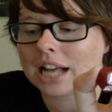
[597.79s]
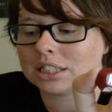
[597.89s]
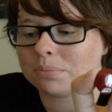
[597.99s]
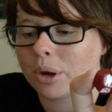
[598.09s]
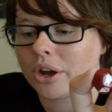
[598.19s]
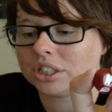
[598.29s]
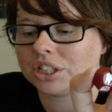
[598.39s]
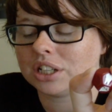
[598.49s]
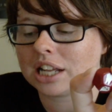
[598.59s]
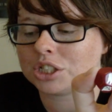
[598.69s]
as the
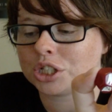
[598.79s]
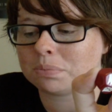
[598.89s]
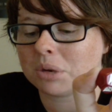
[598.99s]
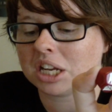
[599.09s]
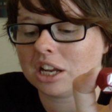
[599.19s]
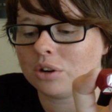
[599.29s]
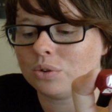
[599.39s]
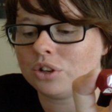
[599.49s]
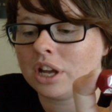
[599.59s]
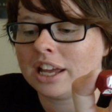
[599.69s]
person that's just been
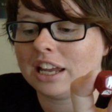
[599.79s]
killed.